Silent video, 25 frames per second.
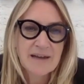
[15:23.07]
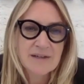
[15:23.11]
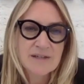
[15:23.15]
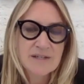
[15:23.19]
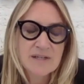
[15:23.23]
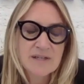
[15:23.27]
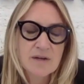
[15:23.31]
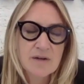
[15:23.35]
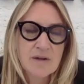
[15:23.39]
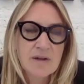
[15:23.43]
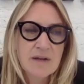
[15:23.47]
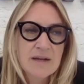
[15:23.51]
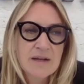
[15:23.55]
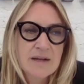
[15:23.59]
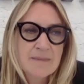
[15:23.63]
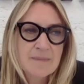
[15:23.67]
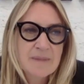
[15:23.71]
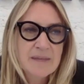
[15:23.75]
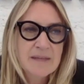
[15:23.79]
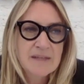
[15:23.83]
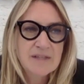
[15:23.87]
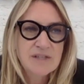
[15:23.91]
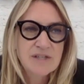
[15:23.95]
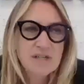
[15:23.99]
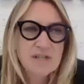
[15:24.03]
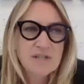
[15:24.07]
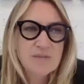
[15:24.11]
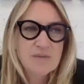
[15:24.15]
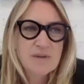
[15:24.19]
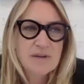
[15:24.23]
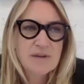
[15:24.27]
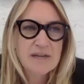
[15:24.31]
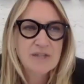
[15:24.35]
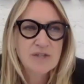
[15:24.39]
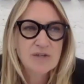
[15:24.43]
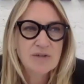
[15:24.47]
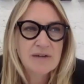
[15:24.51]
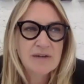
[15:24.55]
So it's just
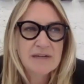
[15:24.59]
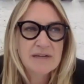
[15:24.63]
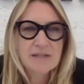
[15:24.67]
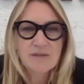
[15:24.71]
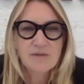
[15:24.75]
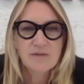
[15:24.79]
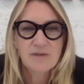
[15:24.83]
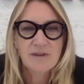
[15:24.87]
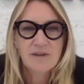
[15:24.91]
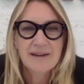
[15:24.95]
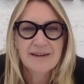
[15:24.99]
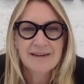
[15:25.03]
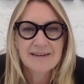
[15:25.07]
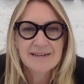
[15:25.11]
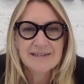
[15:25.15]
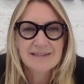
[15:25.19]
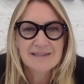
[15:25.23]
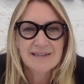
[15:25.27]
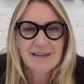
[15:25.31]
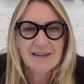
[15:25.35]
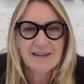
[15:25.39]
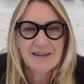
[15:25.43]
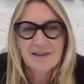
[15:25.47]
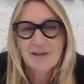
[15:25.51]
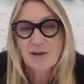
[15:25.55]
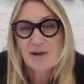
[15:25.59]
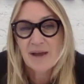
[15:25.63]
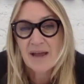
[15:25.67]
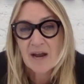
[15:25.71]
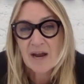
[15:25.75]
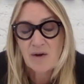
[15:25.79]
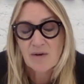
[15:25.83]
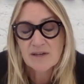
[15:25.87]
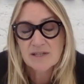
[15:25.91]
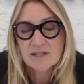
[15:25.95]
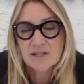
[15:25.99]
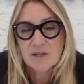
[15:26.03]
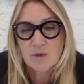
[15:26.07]
really trying to find,
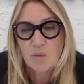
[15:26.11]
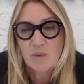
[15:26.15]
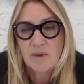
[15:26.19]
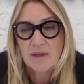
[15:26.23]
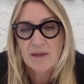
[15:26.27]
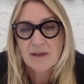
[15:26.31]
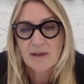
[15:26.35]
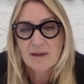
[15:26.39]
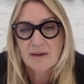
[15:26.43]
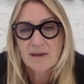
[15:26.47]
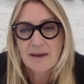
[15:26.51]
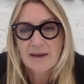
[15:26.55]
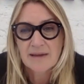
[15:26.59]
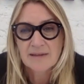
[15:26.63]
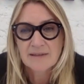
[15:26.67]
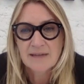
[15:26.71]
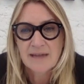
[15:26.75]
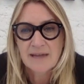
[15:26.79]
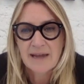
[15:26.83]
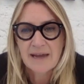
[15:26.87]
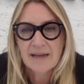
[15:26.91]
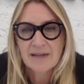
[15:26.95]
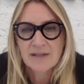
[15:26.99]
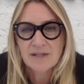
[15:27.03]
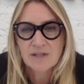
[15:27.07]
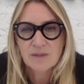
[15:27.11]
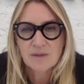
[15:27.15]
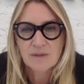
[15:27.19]
areas that we can lend a hand to.